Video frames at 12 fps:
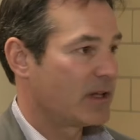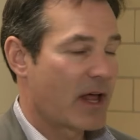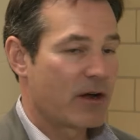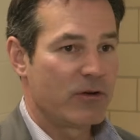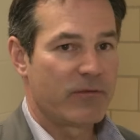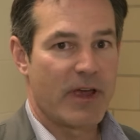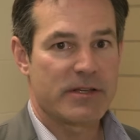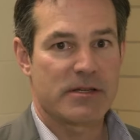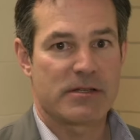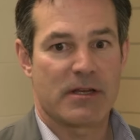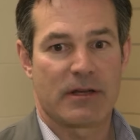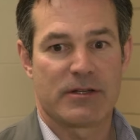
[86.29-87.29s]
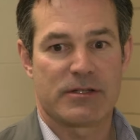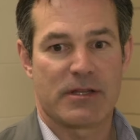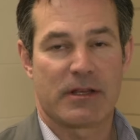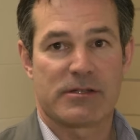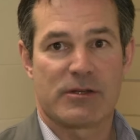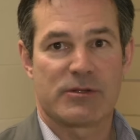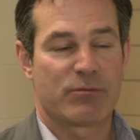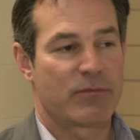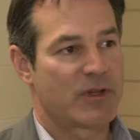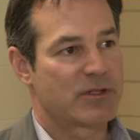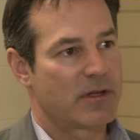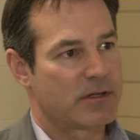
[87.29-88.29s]
A lot of new faces. I just think it's,
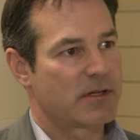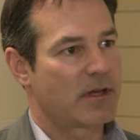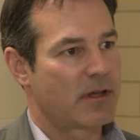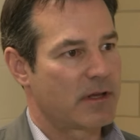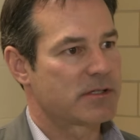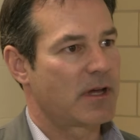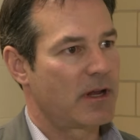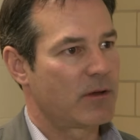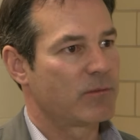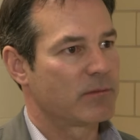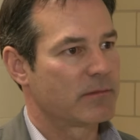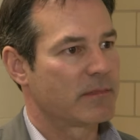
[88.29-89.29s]
it's, an uh, exciting